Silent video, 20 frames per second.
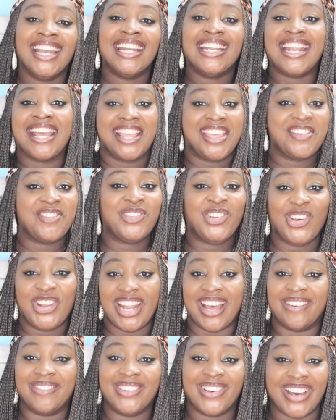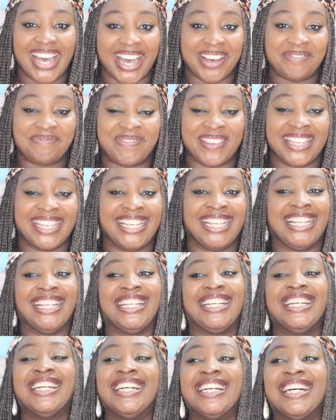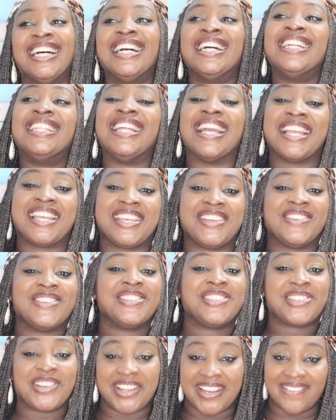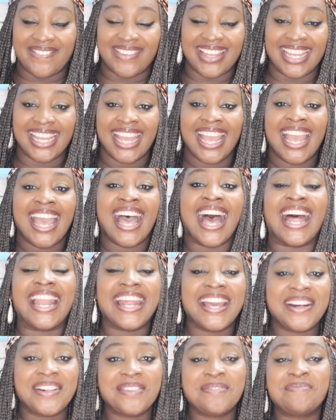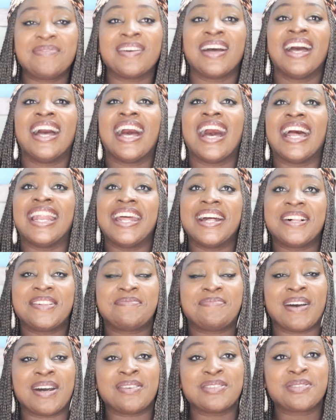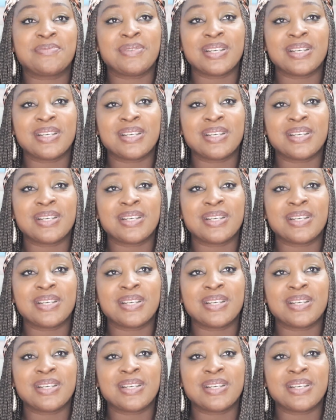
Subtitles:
Then he will know that I'm not happy. Then he will join me and help out.